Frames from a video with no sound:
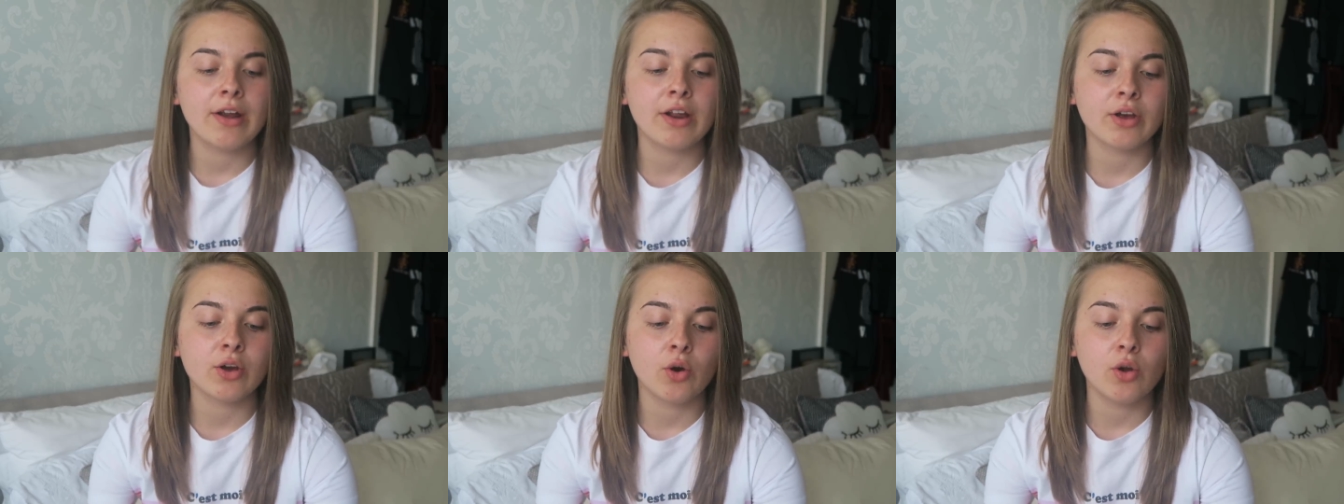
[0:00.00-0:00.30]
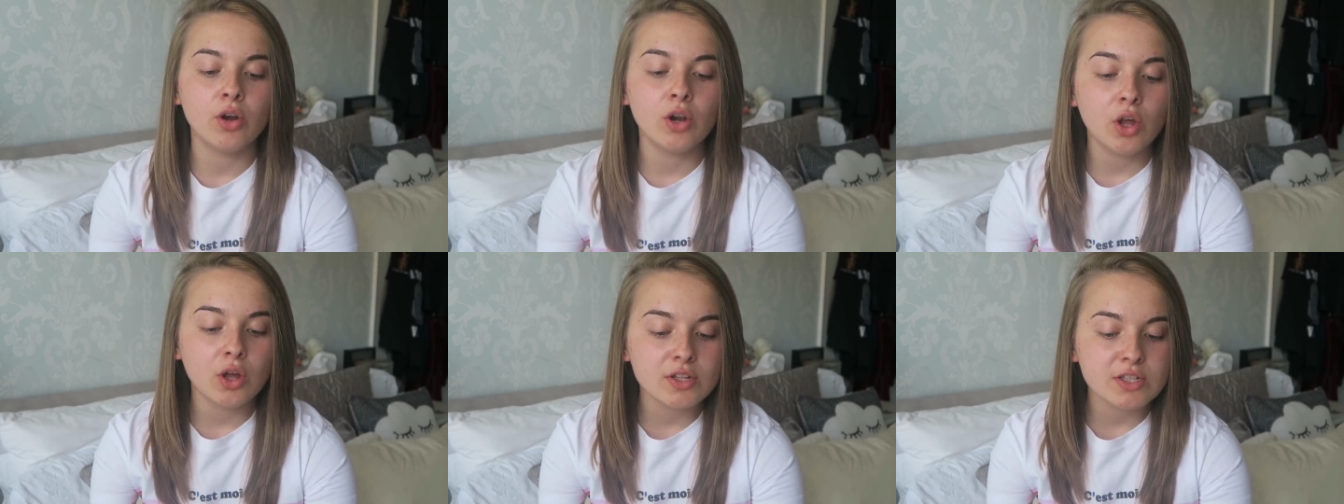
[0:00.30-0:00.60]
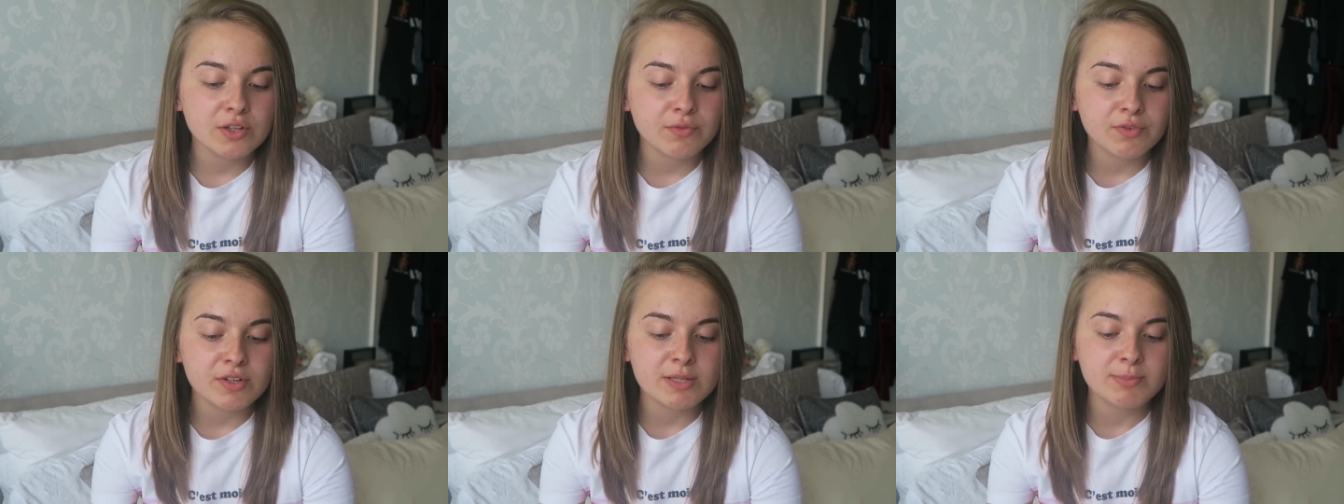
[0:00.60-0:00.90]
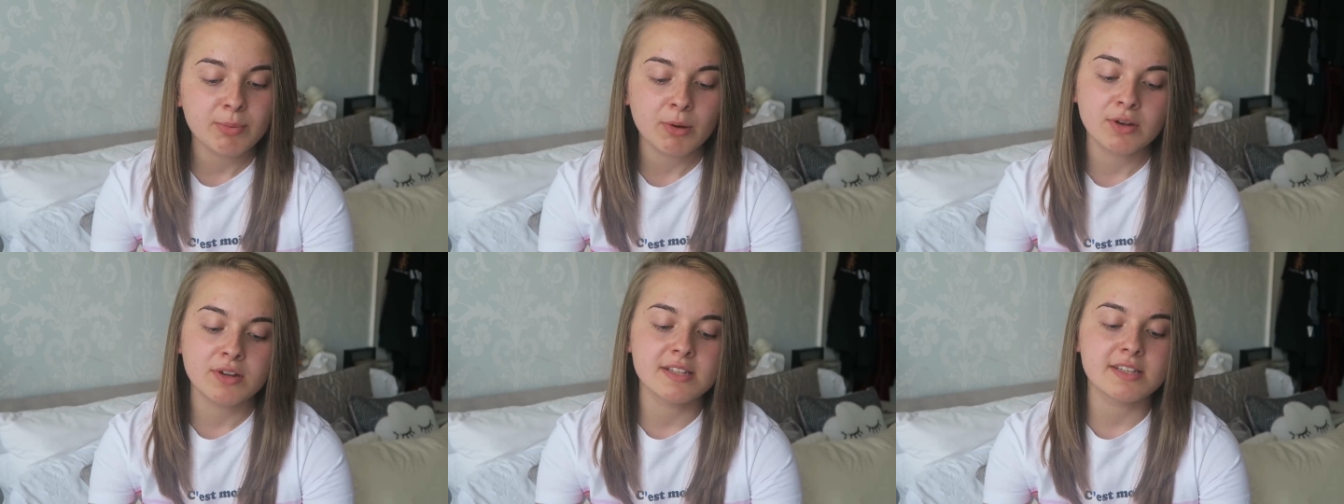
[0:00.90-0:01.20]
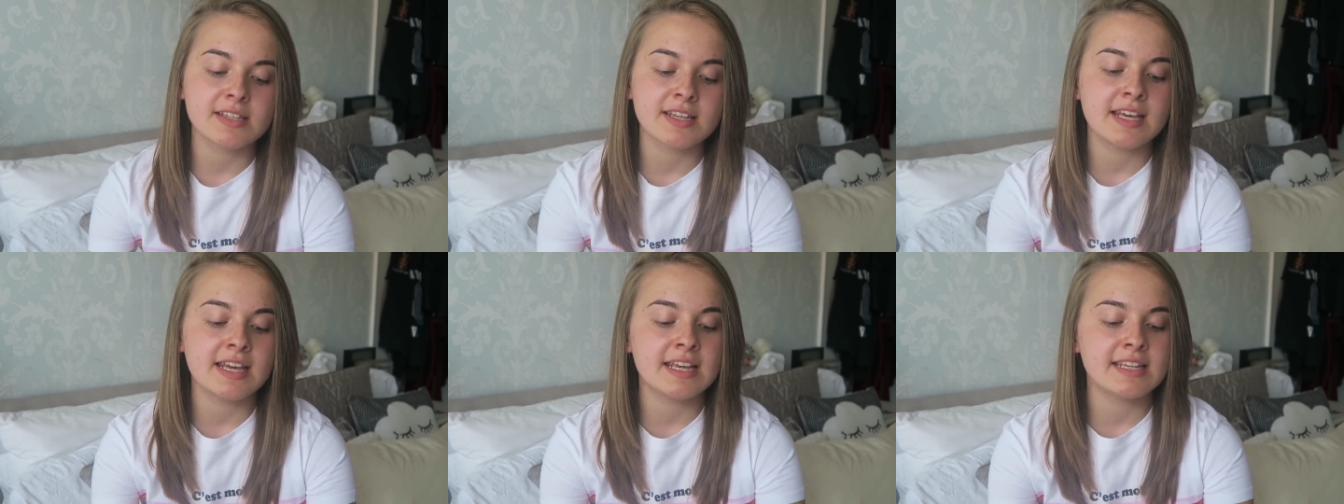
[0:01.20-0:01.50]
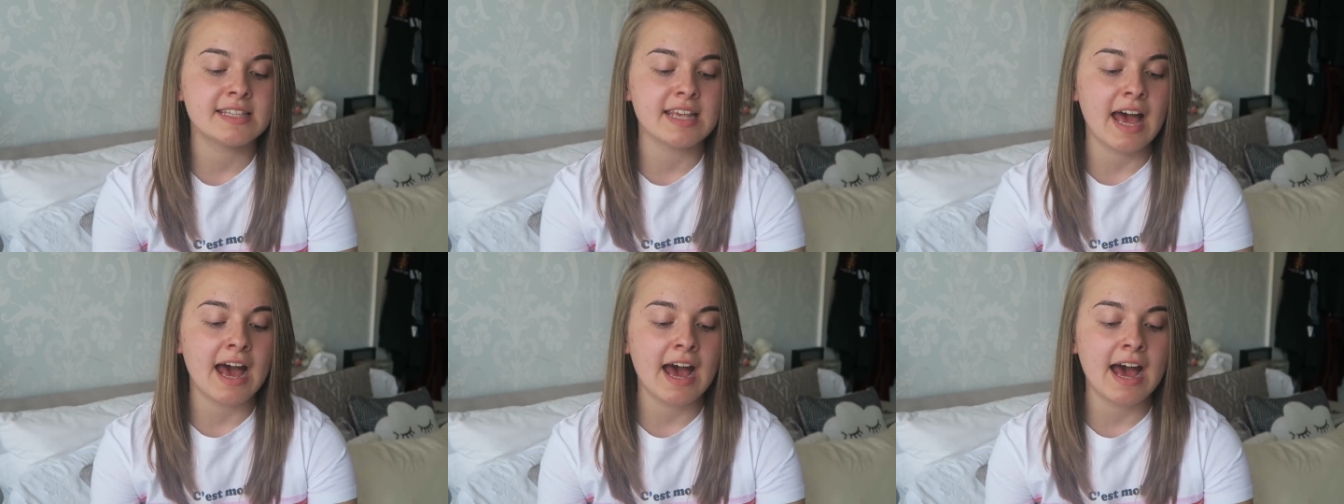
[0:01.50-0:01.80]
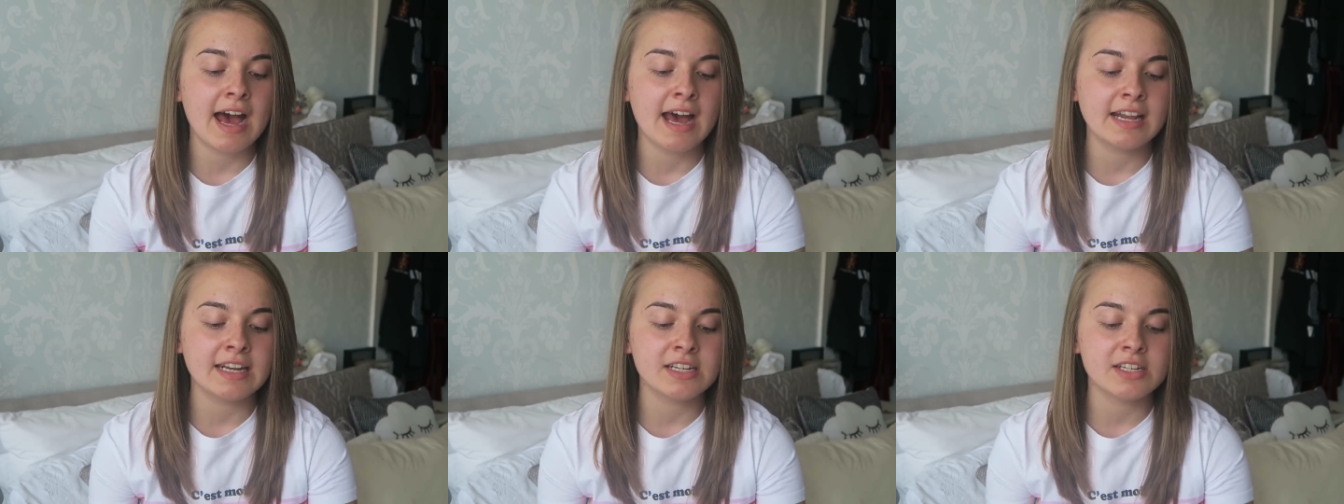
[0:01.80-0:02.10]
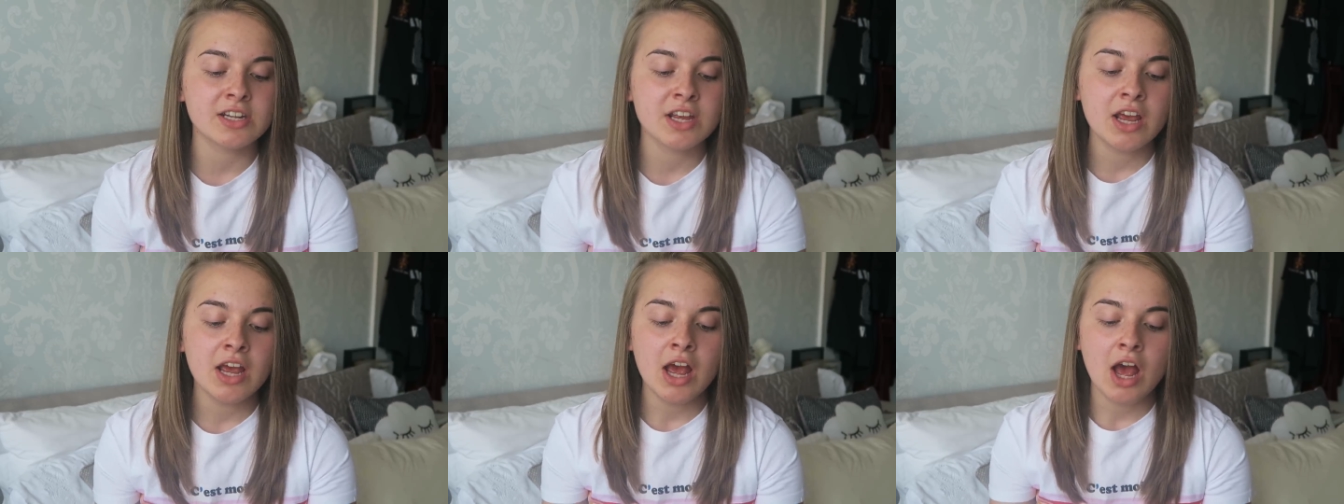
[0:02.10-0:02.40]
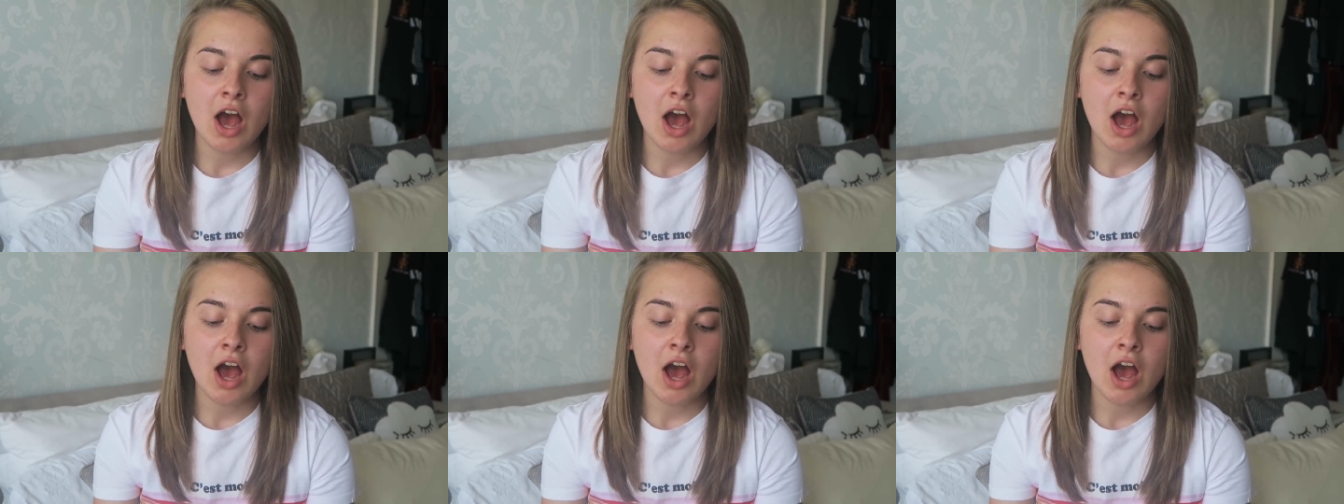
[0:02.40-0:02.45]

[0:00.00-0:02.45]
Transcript: And I got lots of responses, and